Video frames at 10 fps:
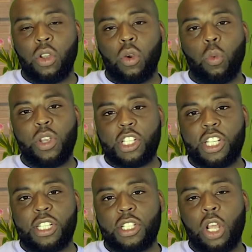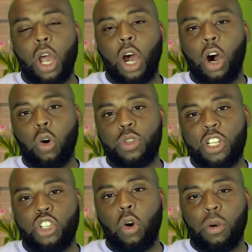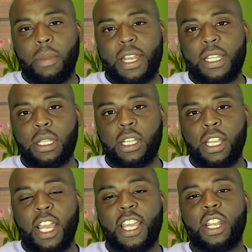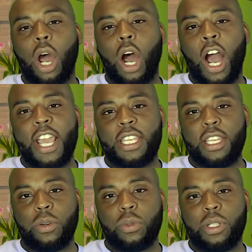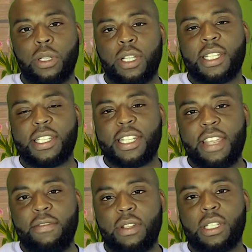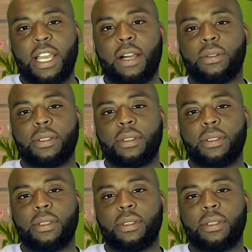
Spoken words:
which is holding your money in a high yield savings account.